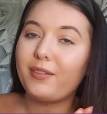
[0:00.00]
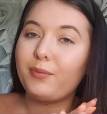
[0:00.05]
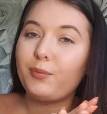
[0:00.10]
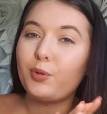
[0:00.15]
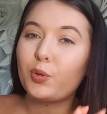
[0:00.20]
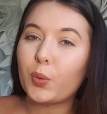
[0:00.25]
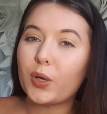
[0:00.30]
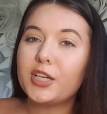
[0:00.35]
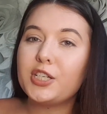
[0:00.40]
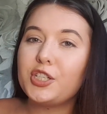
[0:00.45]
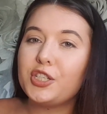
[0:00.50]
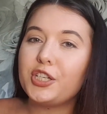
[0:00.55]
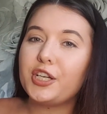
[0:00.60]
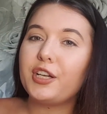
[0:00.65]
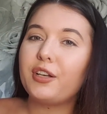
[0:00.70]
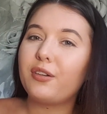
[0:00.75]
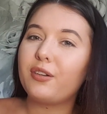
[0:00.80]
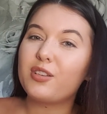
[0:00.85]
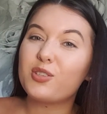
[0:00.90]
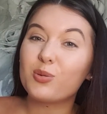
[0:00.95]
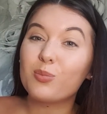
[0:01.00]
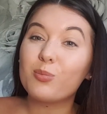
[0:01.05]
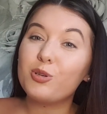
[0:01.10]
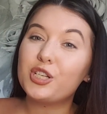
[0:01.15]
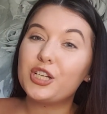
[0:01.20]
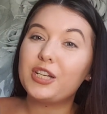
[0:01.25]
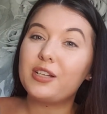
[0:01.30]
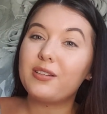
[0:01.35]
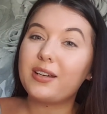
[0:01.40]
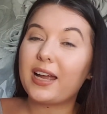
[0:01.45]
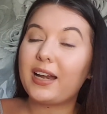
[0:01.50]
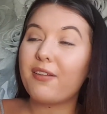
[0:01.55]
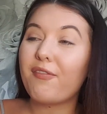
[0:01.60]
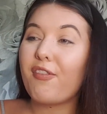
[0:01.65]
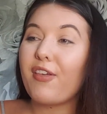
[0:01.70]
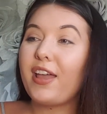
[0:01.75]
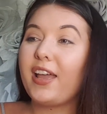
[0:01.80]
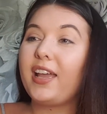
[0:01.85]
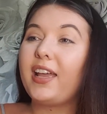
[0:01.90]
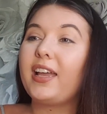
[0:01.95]
question, assumption kind of
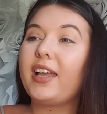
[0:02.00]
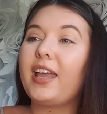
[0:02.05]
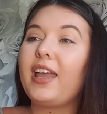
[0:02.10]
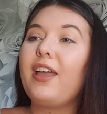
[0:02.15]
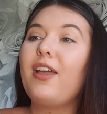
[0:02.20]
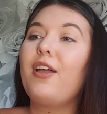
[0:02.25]
thing.